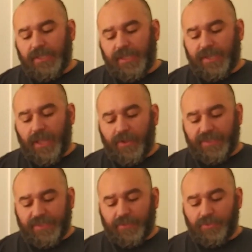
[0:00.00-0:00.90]
And now
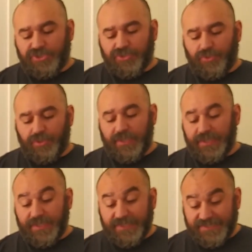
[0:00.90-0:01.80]
I can also
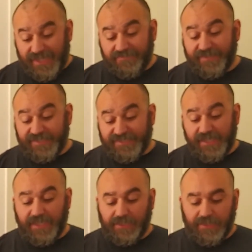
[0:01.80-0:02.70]
safely
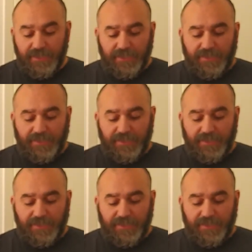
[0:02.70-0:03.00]
say